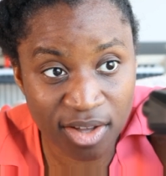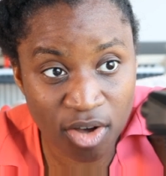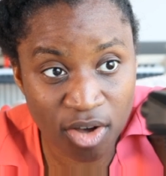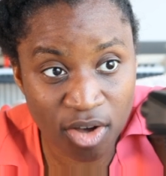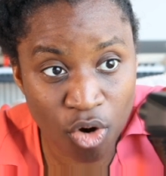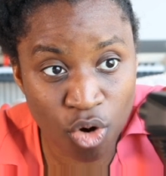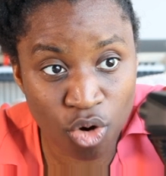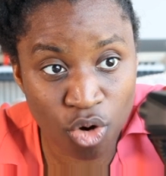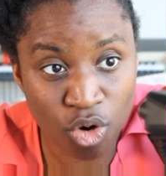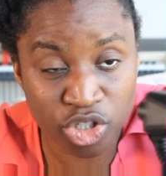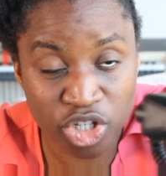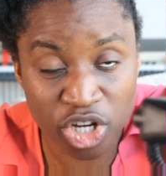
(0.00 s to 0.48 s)

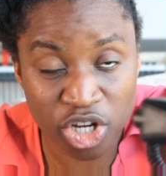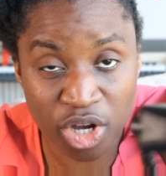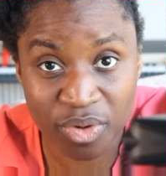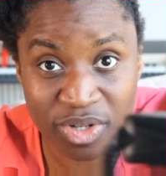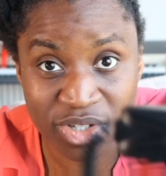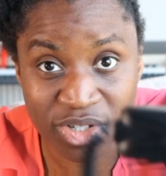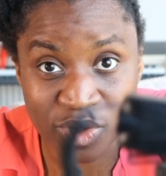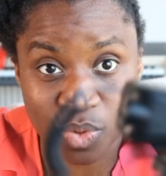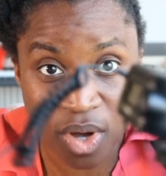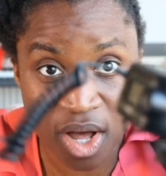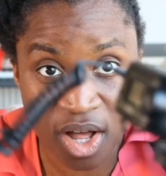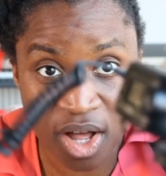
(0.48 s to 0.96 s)
audio
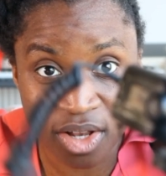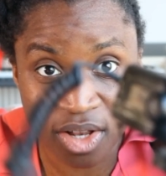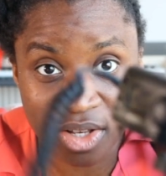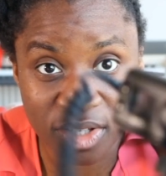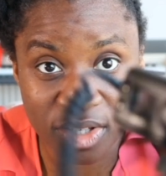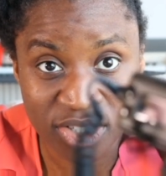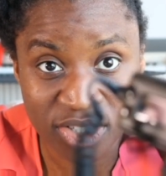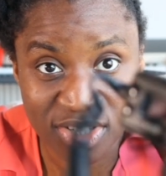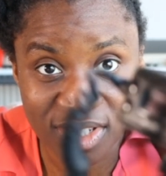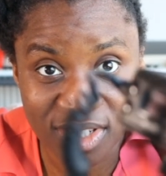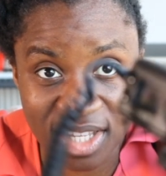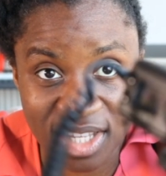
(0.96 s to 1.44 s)
as well,
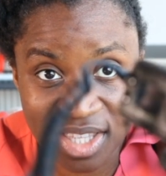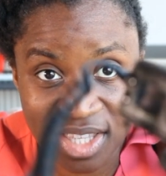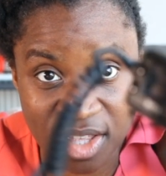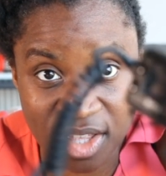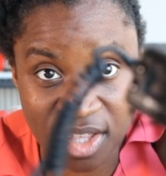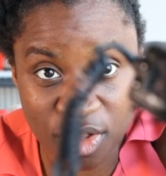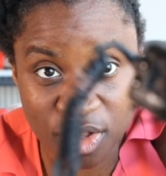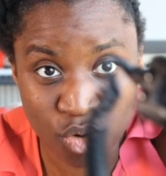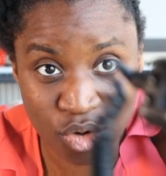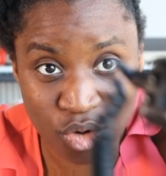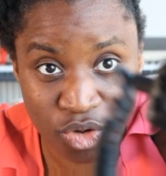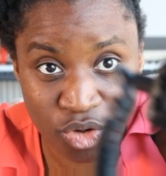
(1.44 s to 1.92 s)
to see that
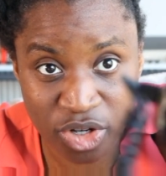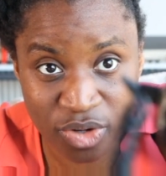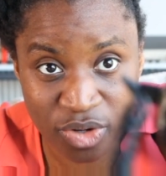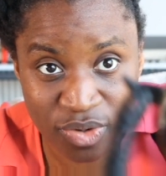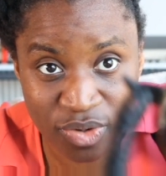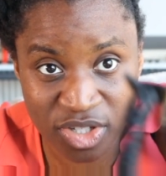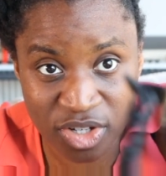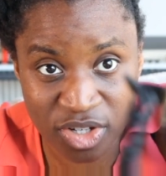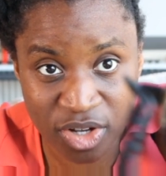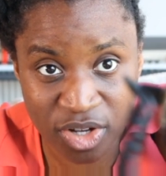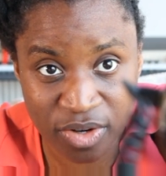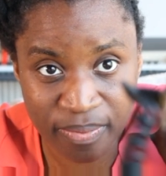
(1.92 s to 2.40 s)
the audio
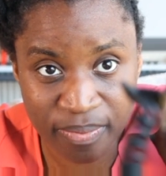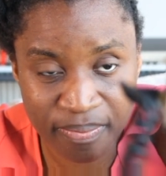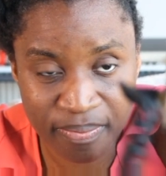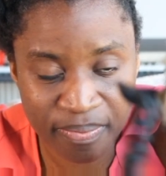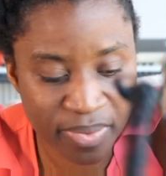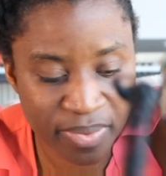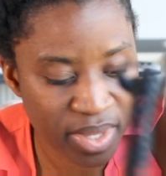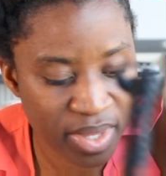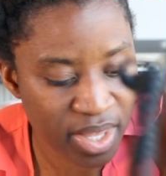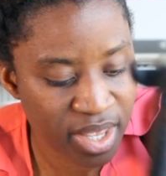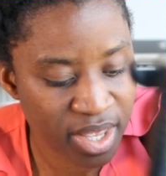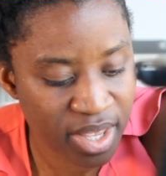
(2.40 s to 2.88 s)
is on.
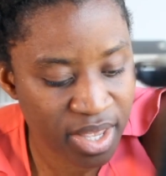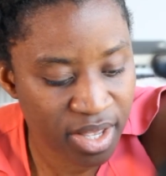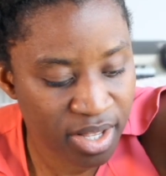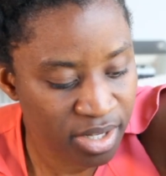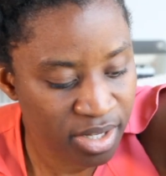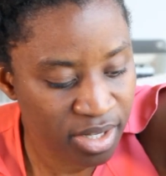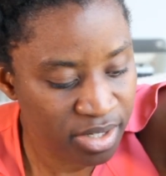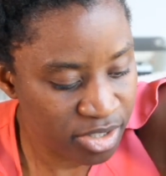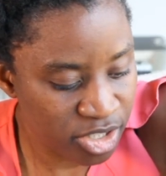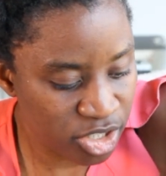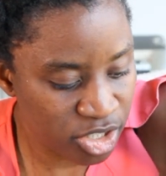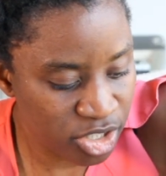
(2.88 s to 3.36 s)

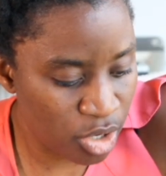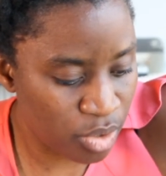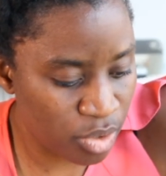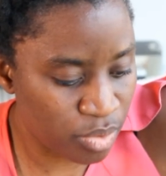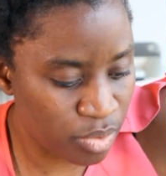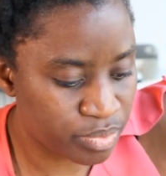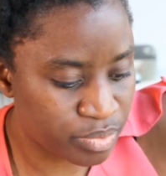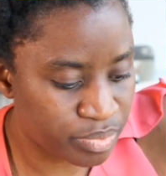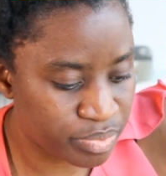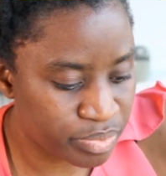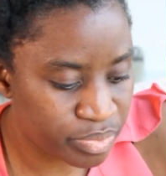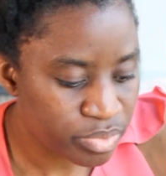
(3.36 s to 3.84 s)
So
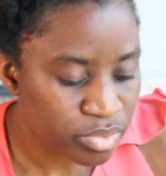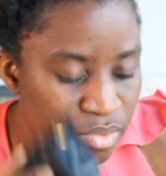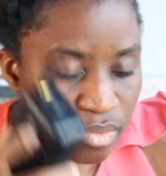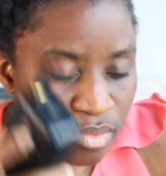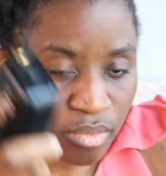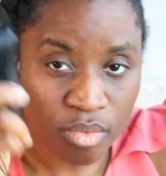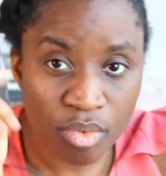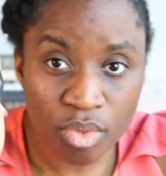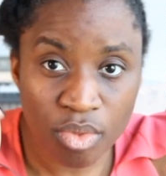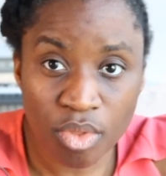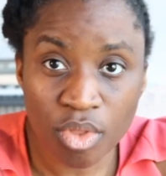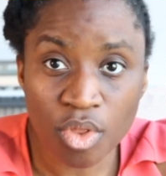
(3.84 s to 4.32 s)

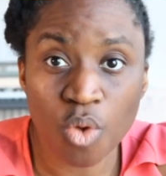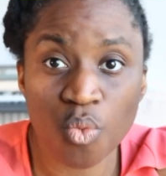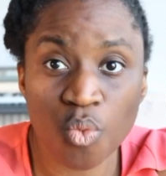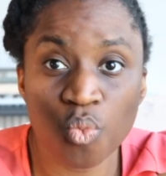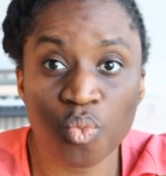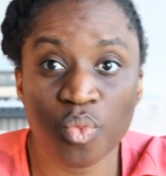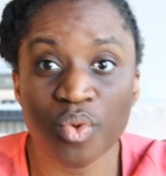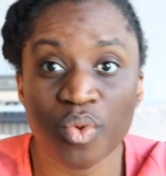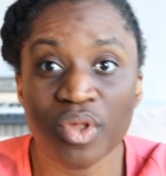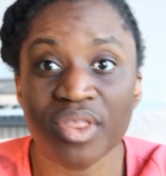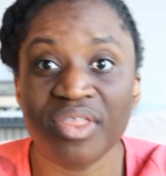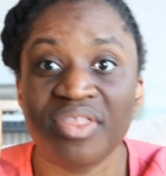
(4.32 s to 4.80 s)

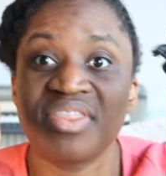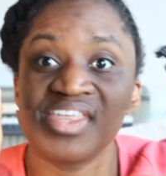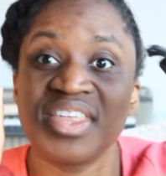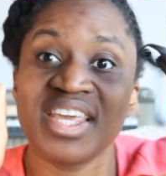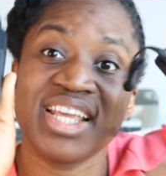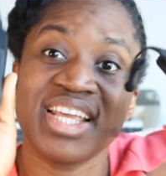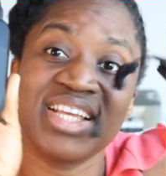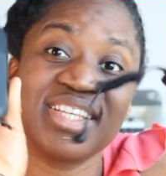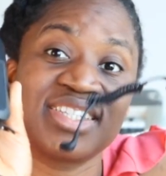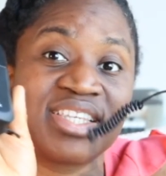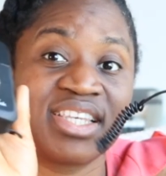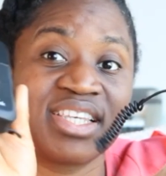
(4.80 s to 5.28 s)
with
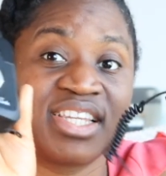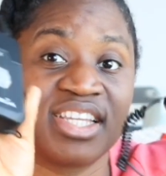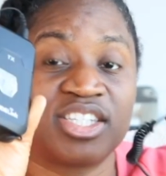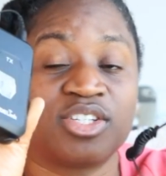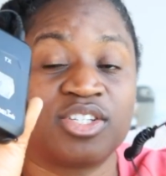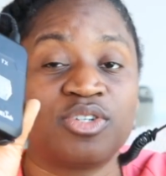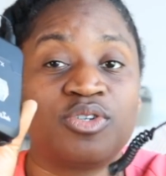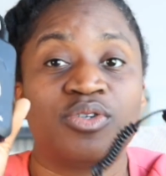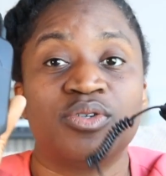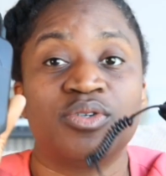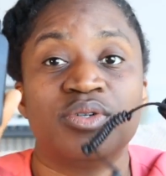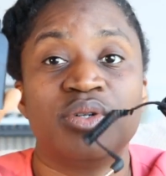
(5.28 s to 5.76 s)
these
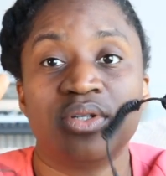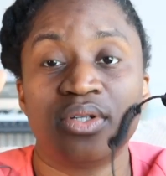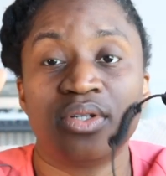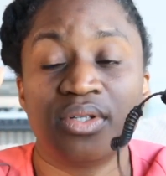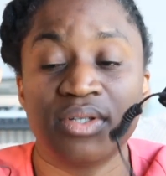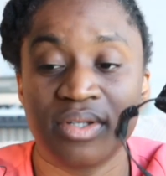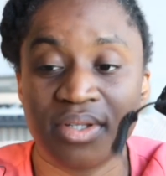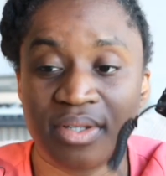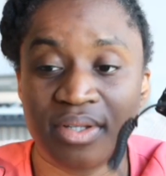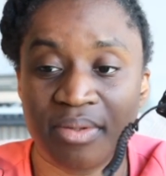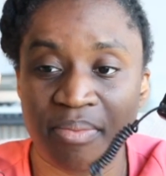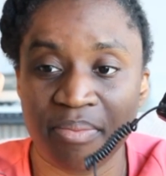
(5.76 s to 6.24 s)
little
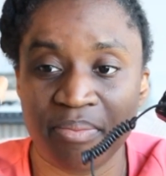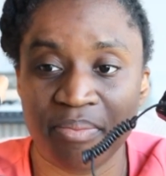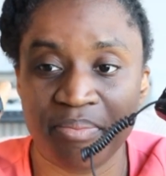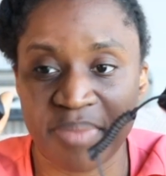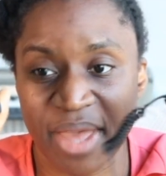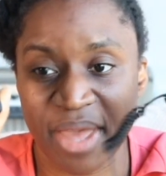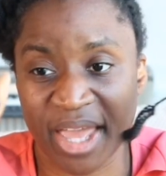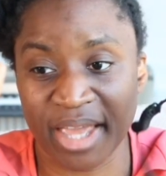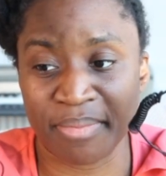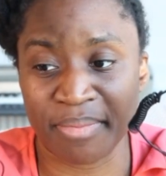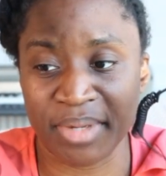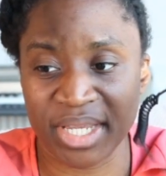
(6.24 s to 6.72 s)

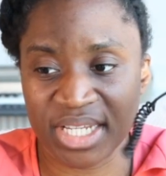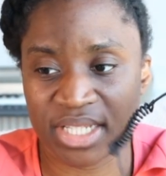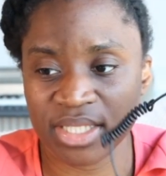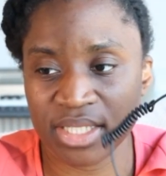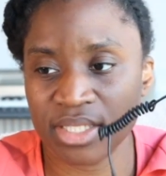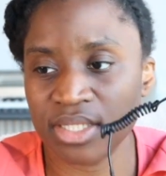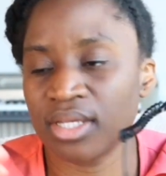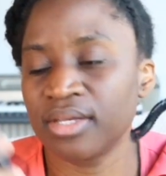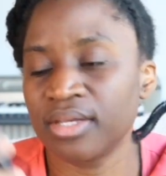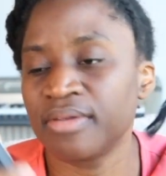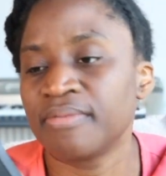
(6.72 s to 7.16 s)
babies,